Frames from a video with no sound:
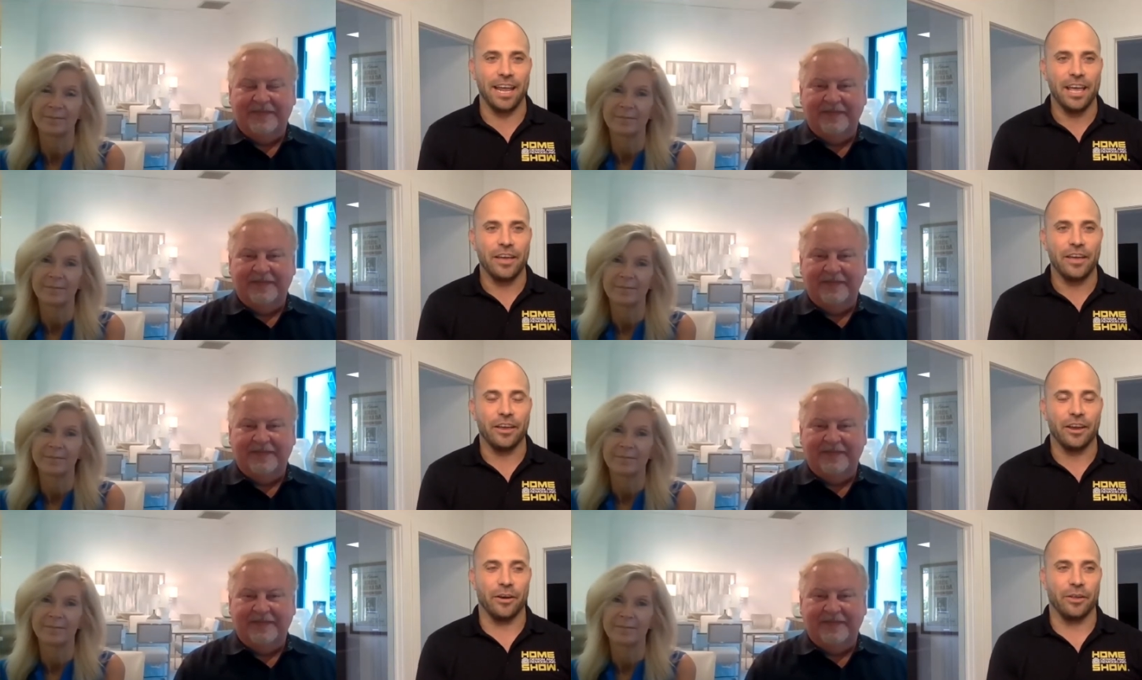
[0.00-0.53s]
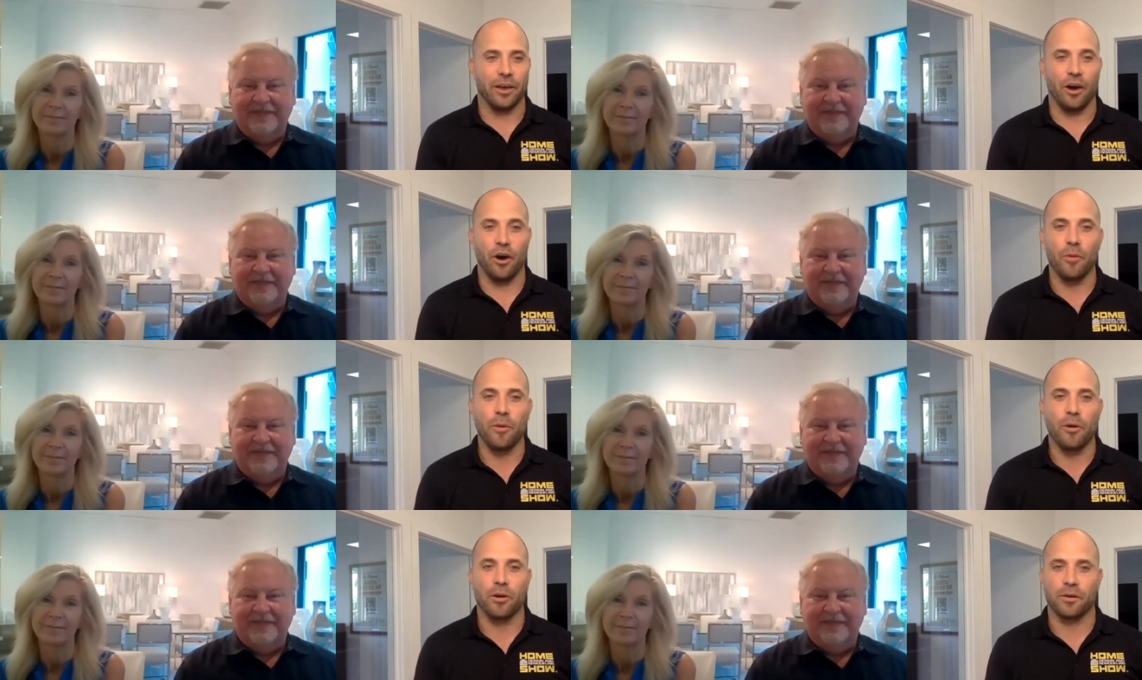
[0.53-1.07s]
Speaker 1: you know, the
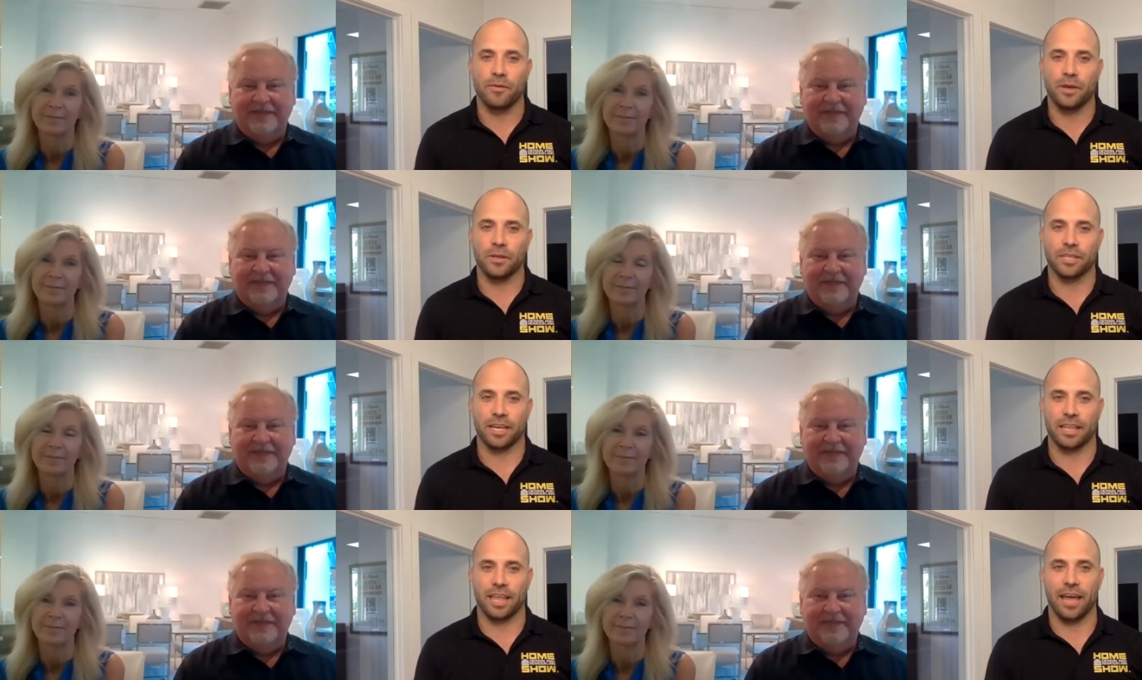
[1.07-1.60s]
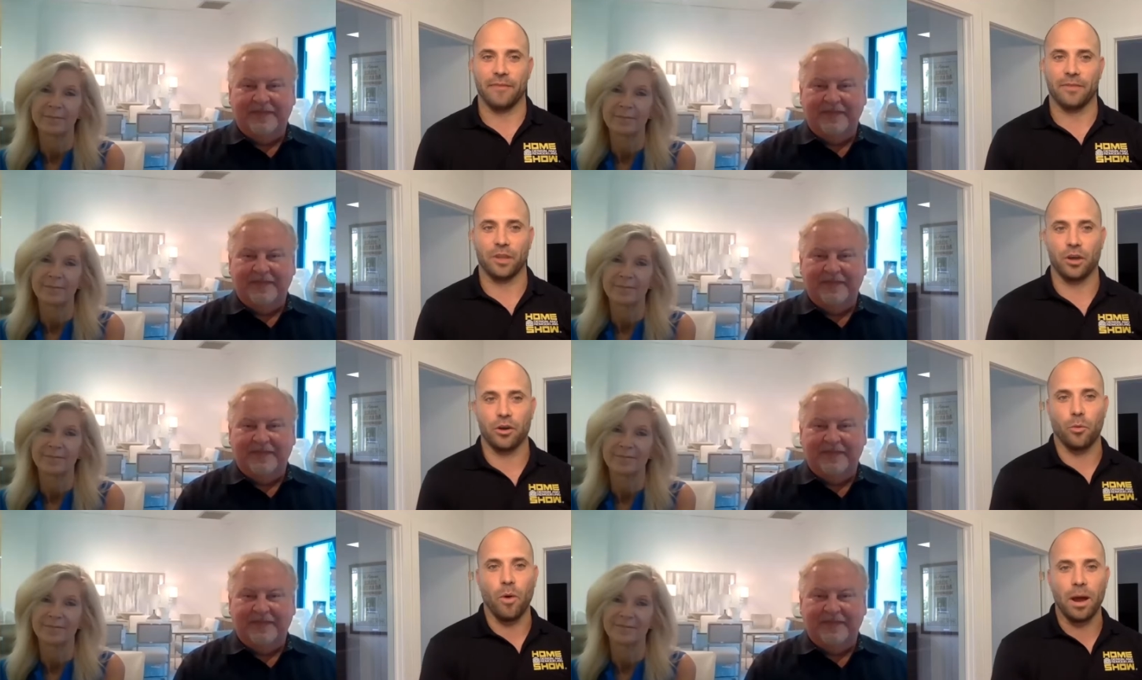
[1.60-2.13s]
homeowner feels like they have to go
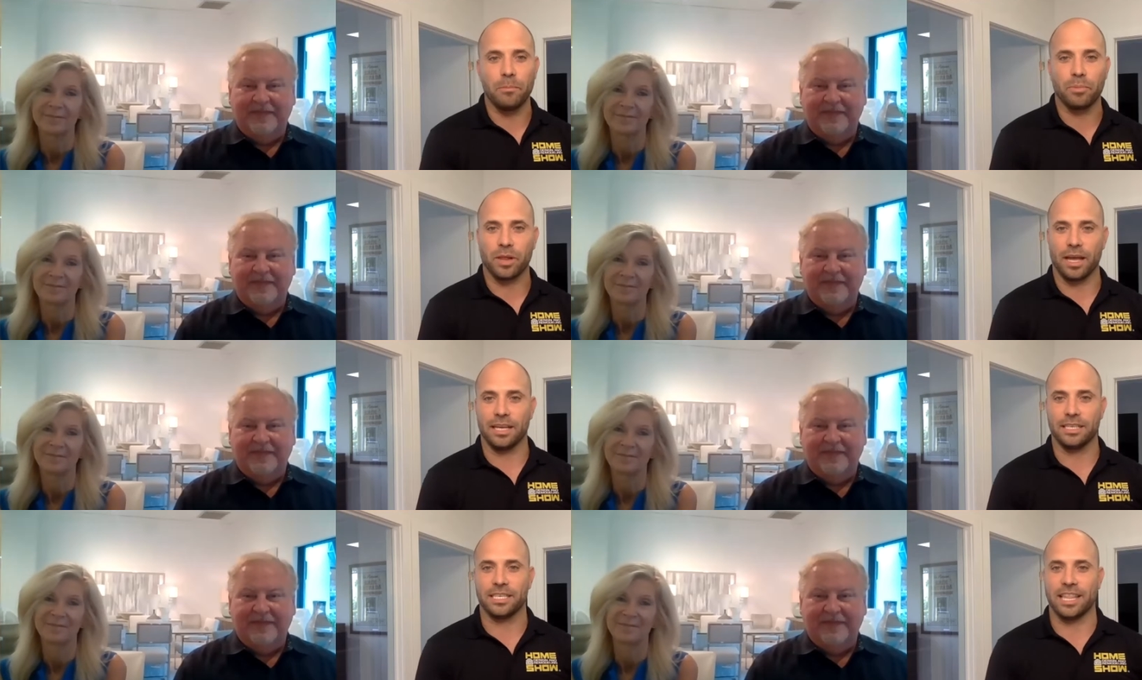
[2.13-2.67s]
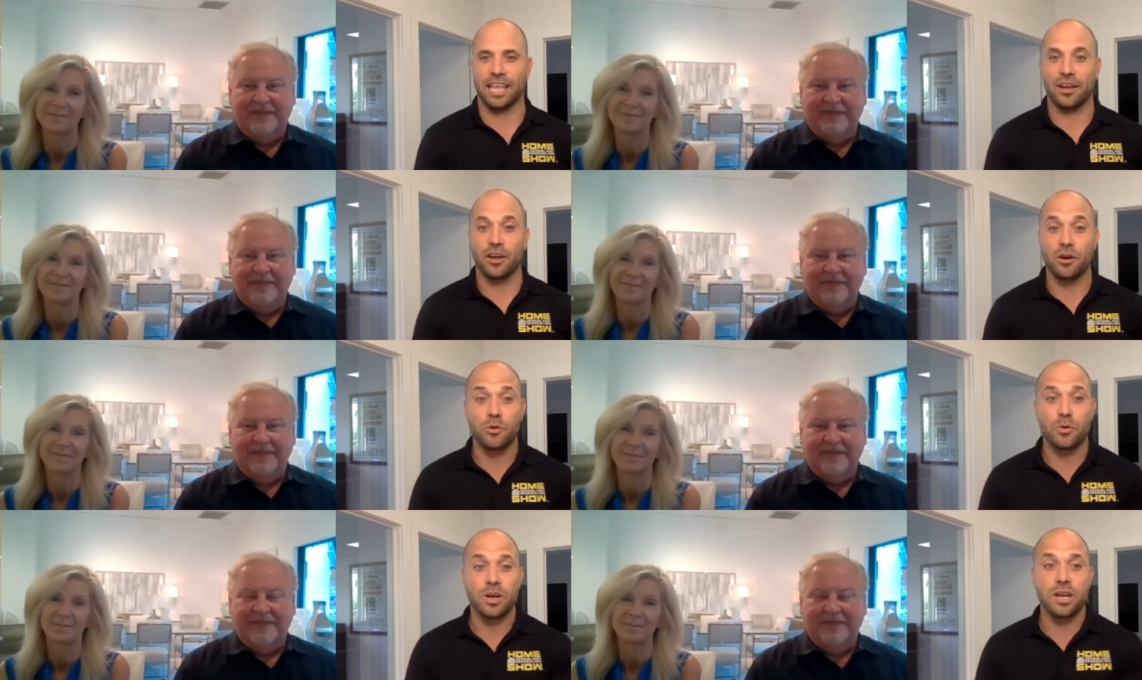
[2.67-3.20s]
to one place and then go
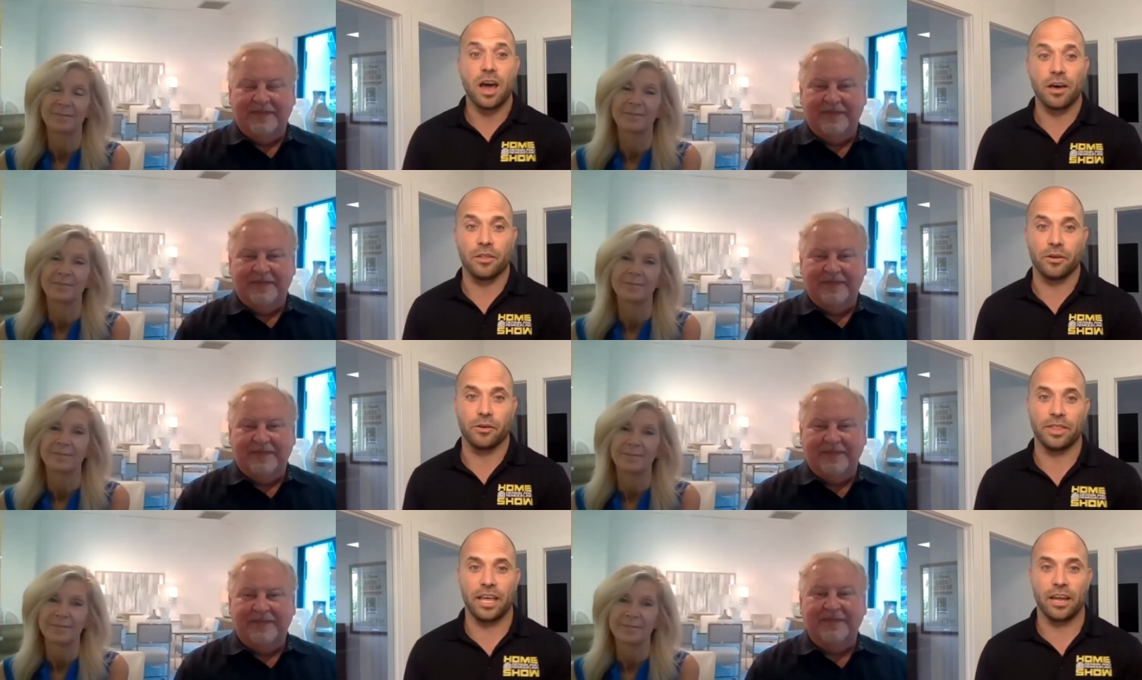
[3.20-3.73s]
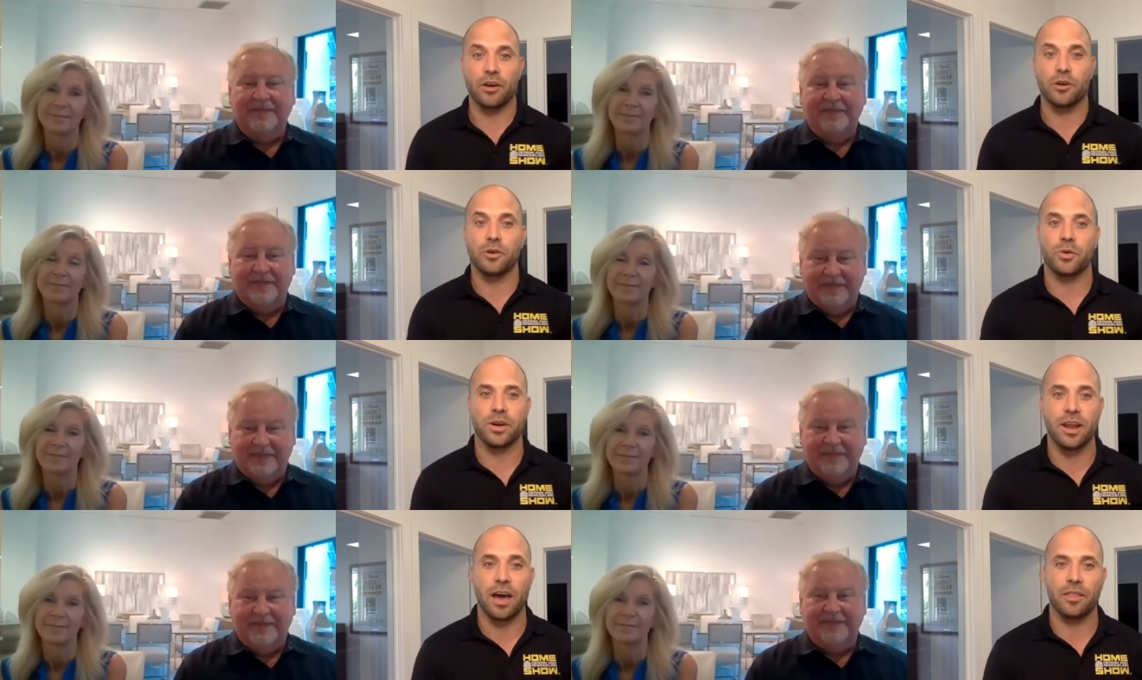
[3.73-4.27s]
to another and then go to
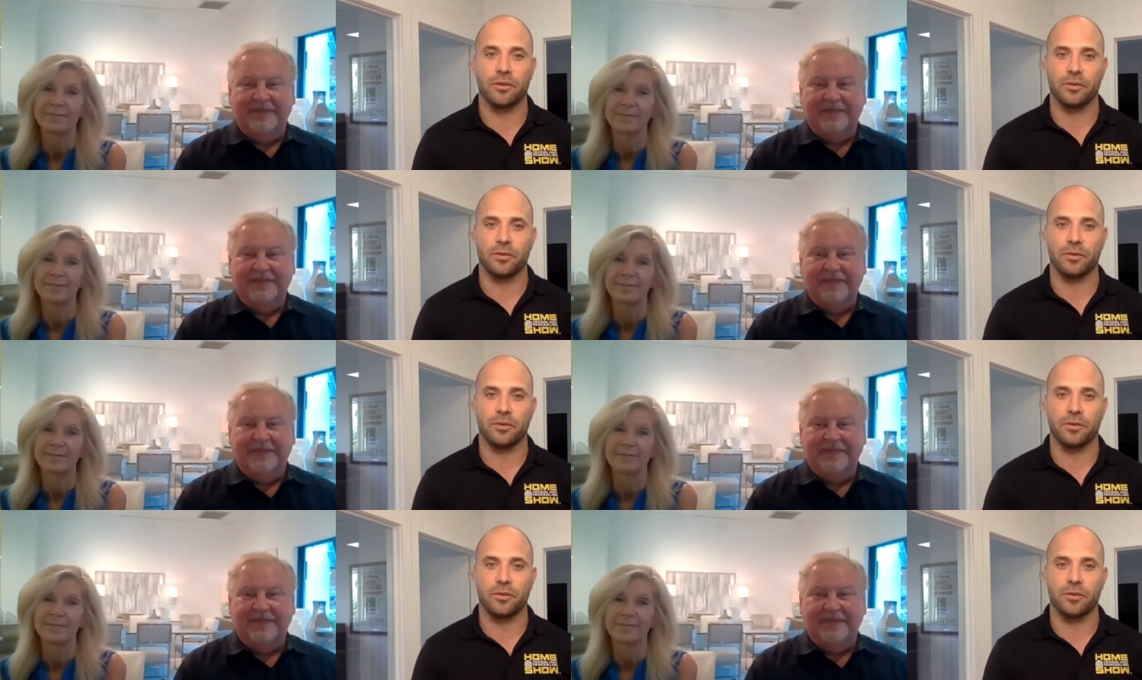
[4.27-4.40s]
another.